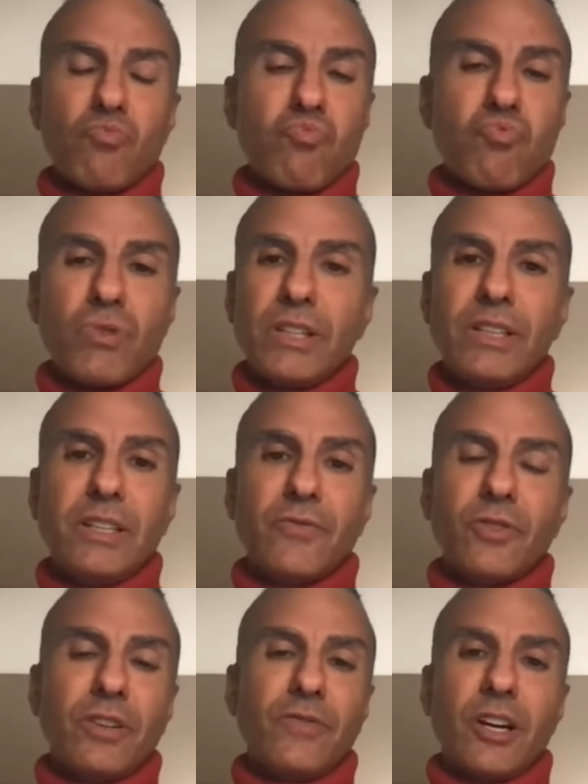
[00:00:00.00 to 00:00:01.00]
really
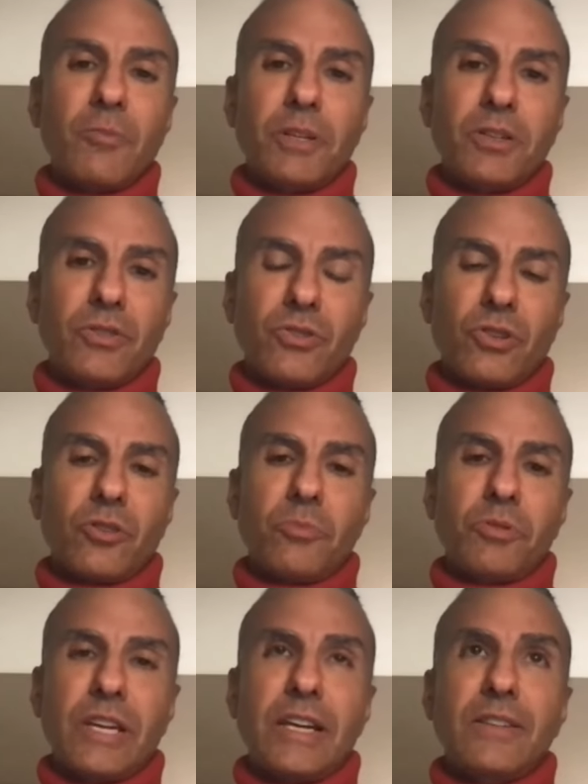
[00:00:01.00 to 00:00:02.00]
different environmental
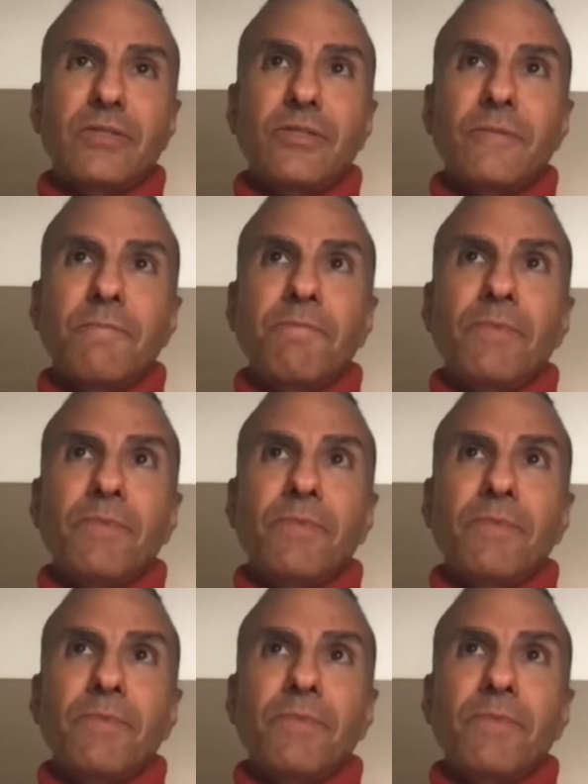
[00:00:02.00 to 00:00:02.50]
circumstance.